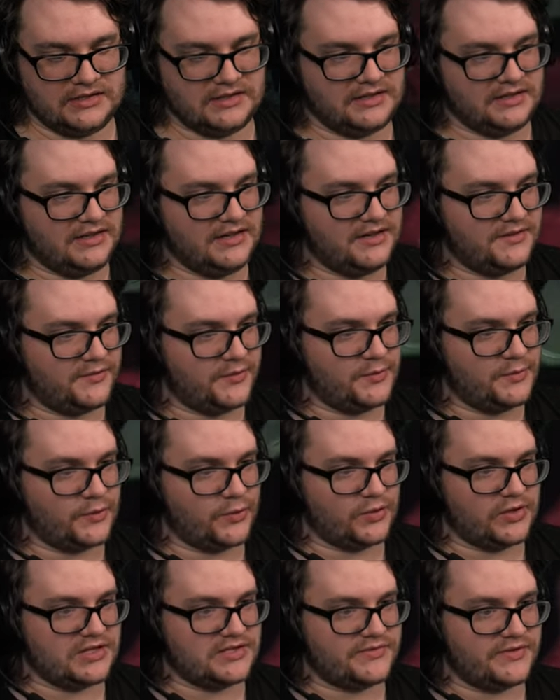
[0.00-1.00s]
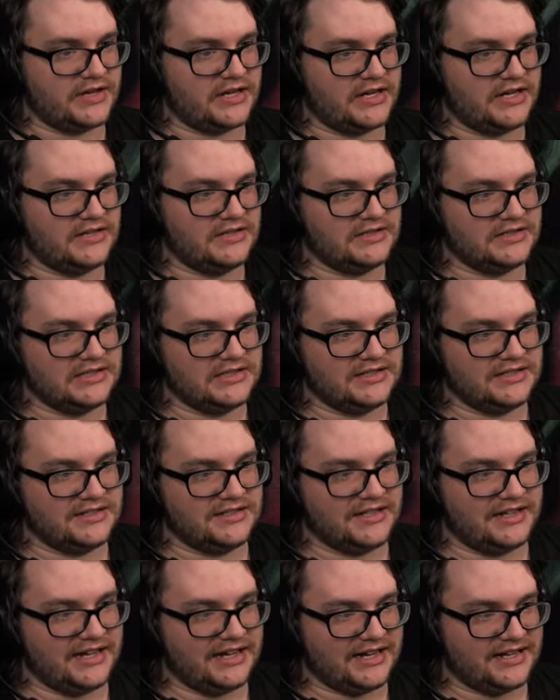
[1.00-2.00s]
Need a few more runs for that.
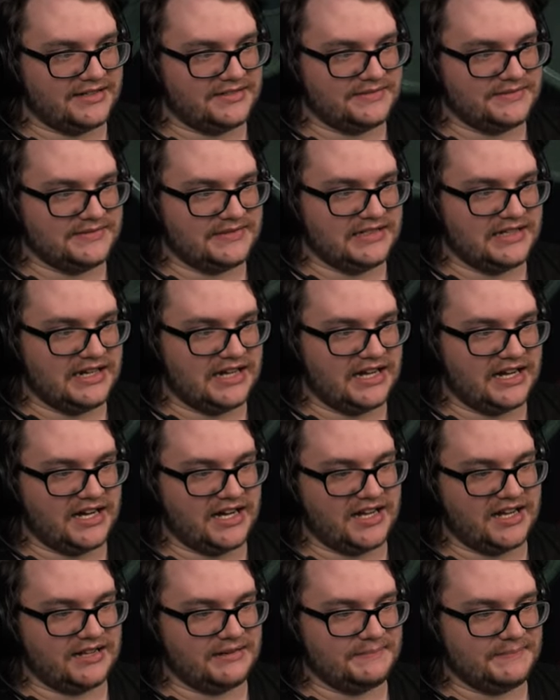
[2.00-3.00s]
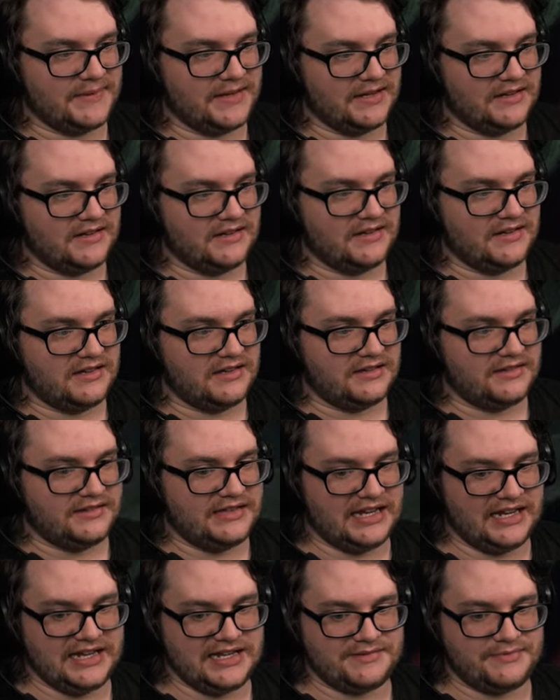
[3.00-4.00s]
Yeah. Um,
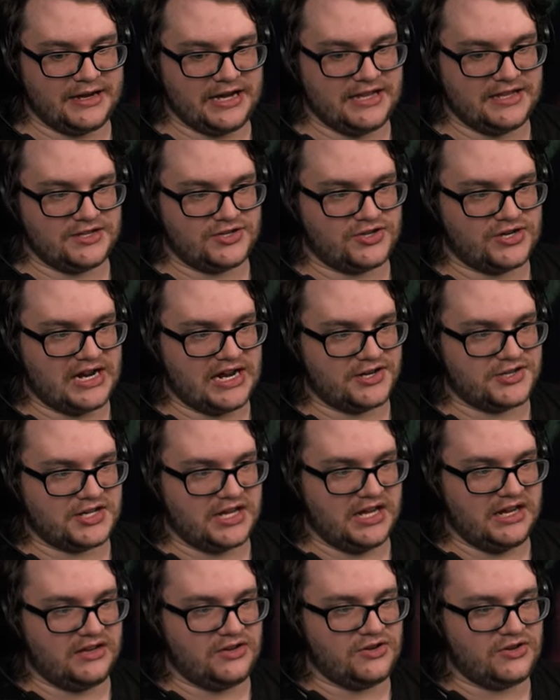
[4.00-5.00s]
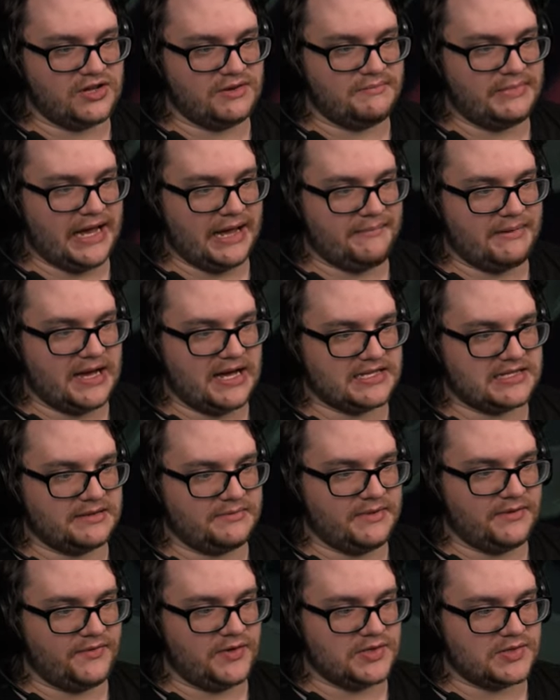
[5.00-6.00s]
that he's by this trash can. You can bypass him
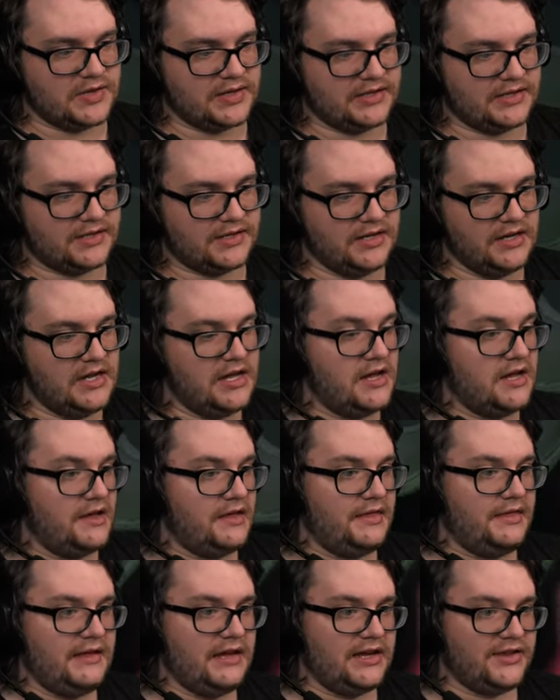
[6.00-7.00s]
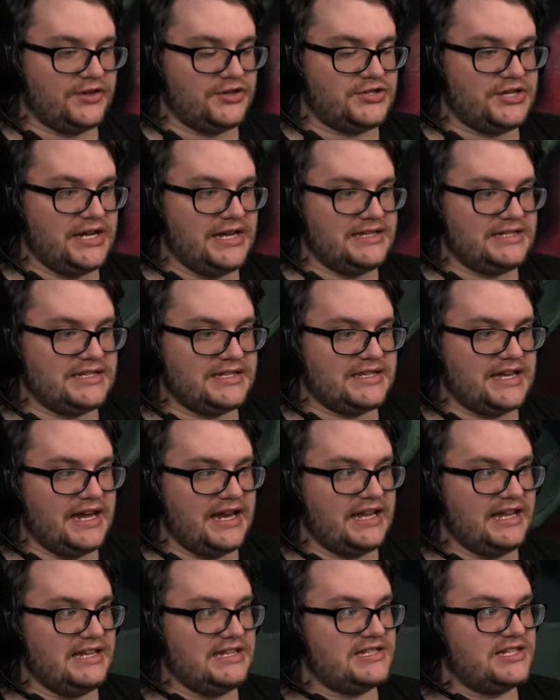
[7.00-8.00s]
if he's right there. The other chance is that
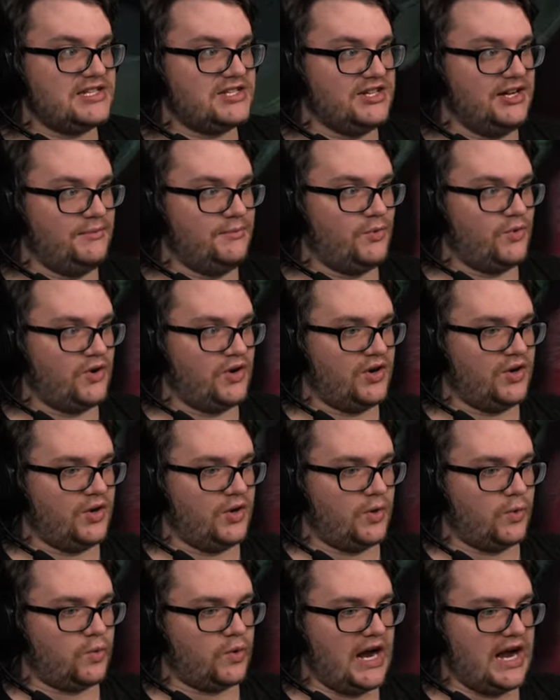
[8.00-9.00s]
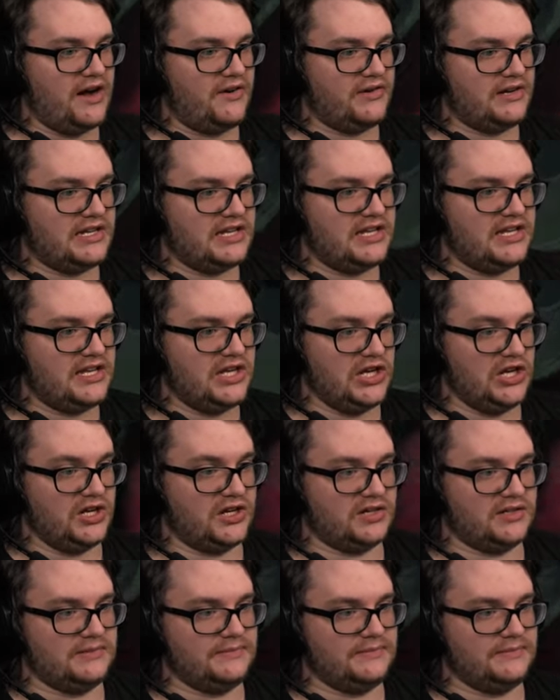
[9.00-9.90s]
he's somewhere around here.